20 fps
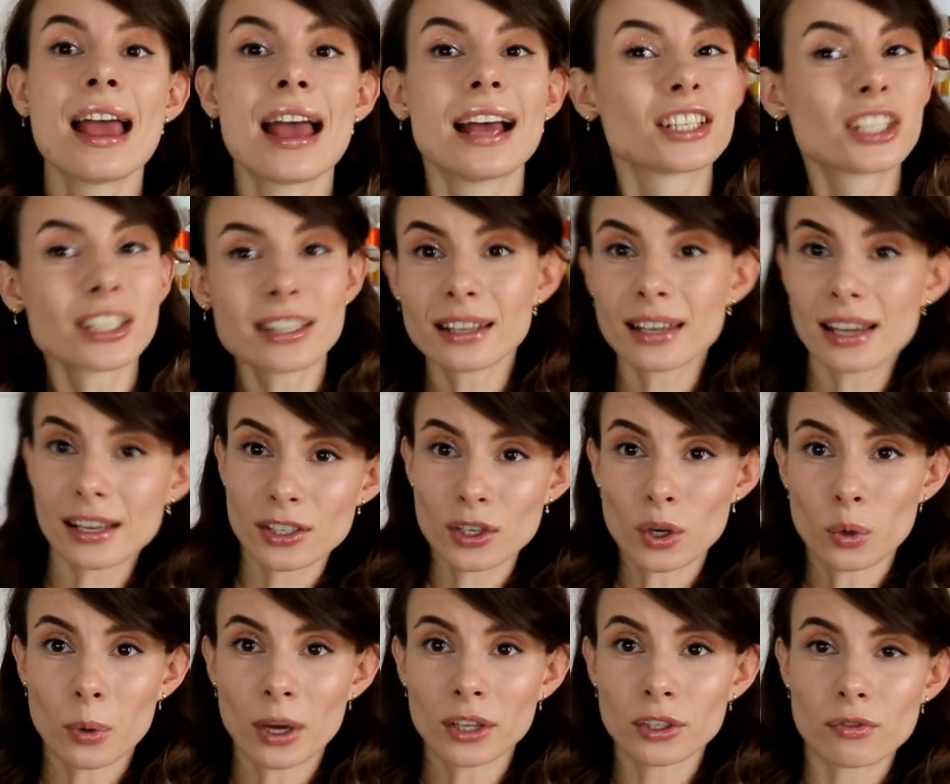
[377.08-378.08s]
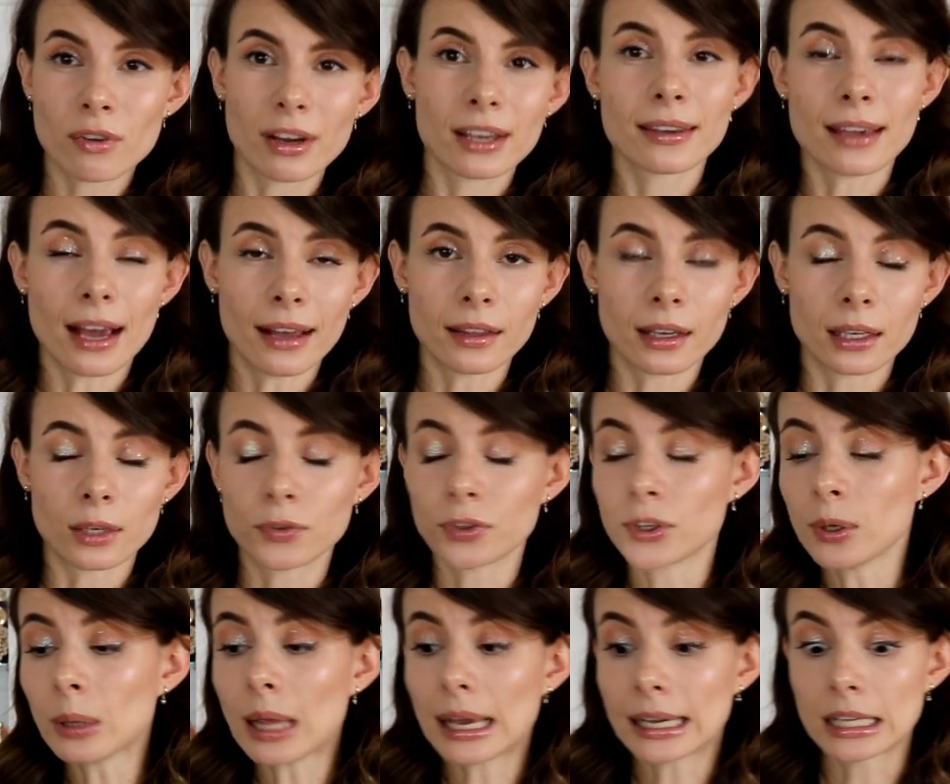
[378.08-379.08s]
And just in case you're wondering, Yana, if
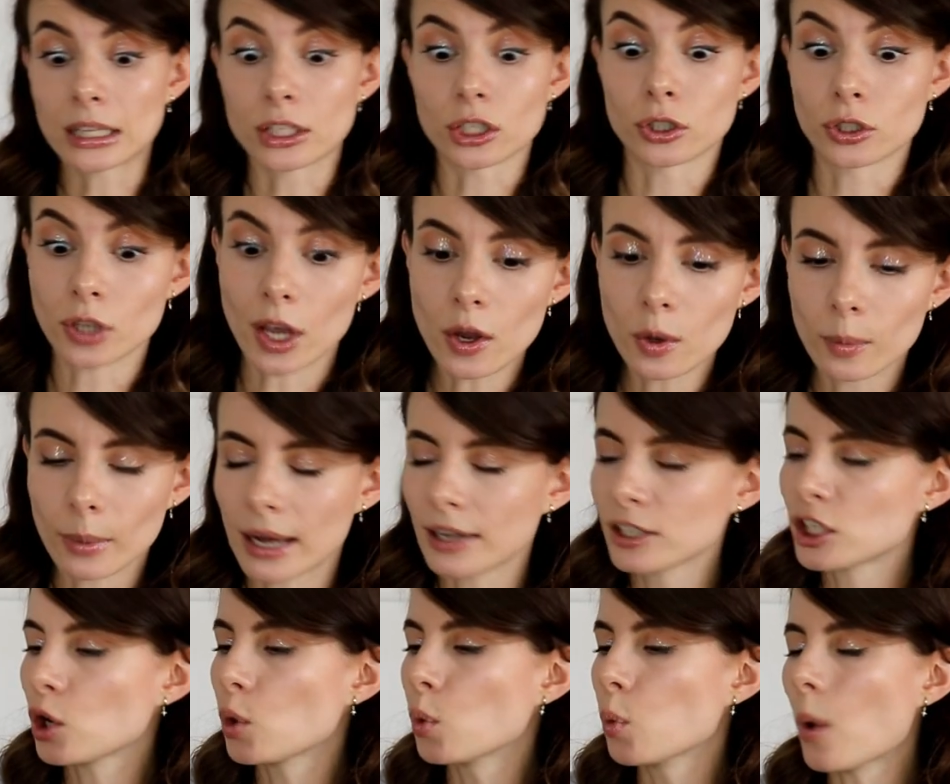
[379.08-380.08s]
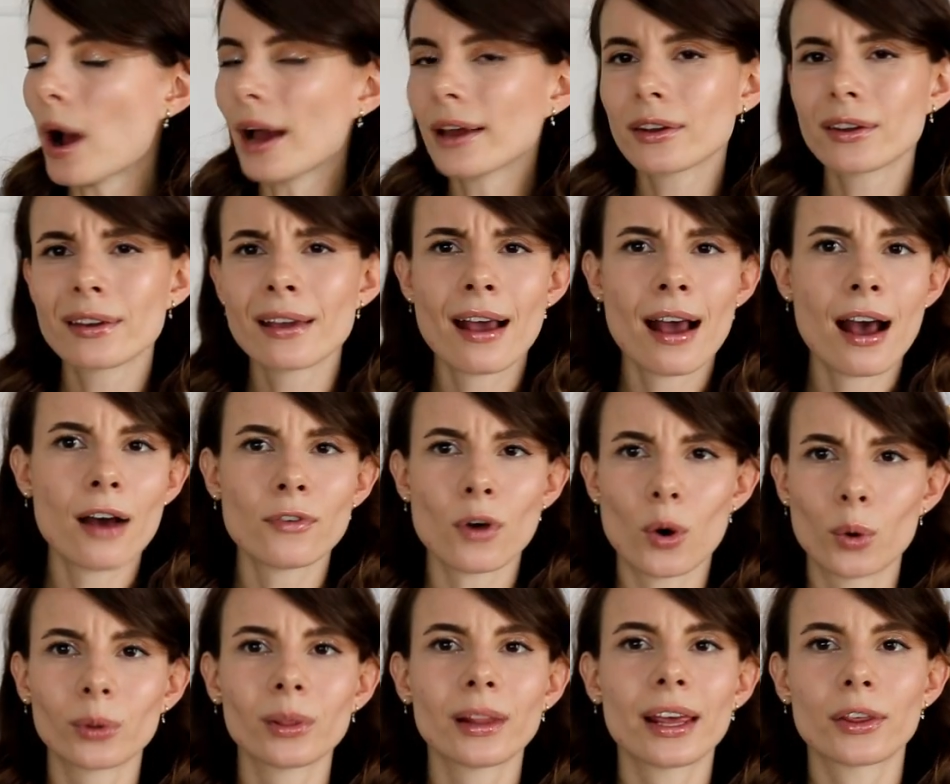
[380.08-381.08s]
you like it so much, why do you have
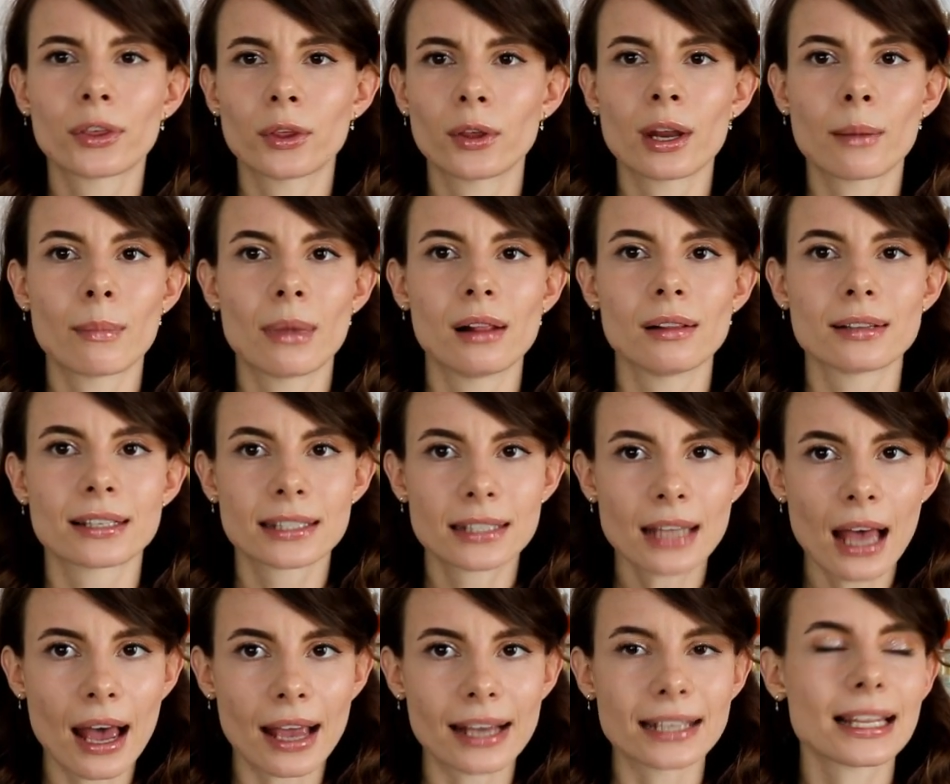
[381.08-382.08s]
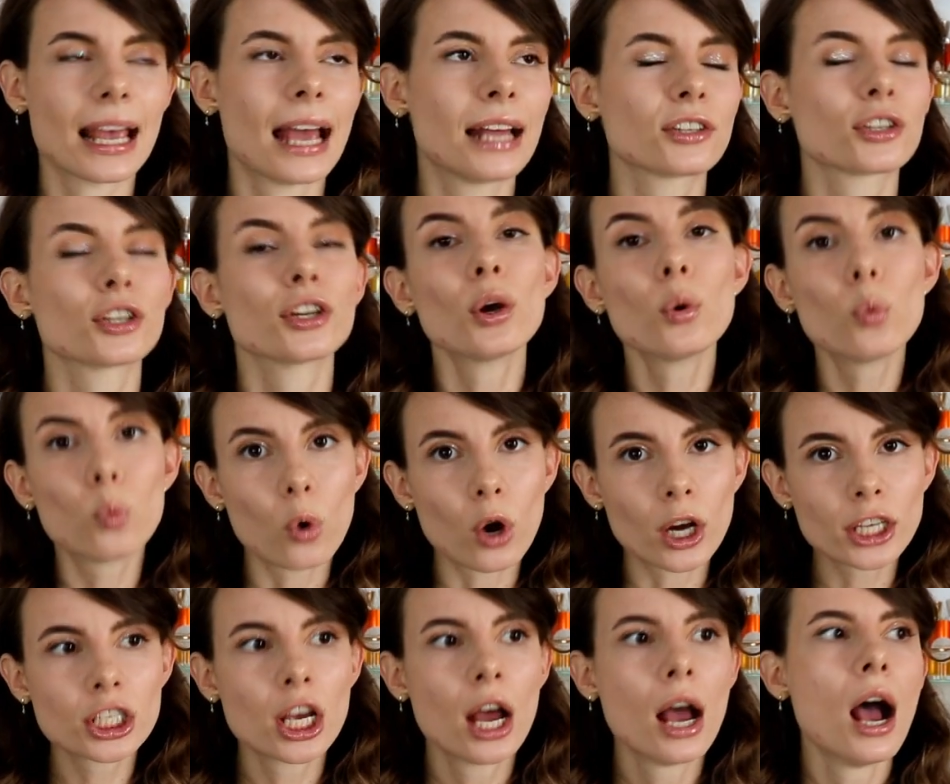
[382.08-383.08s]
only a 30ml size? And you know
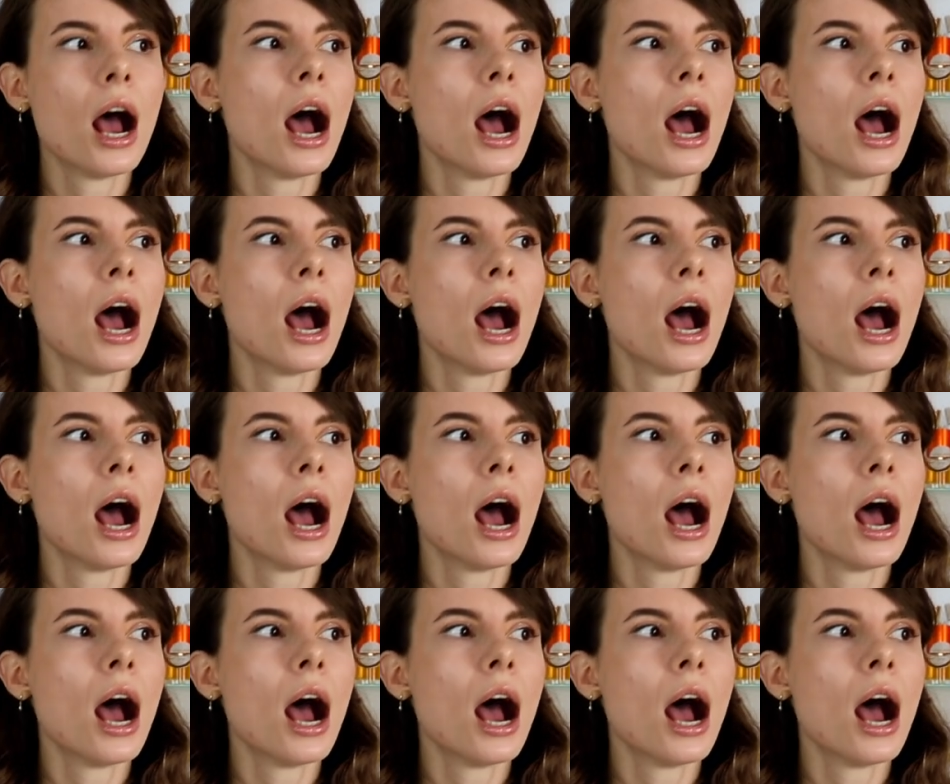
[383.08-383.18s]
what?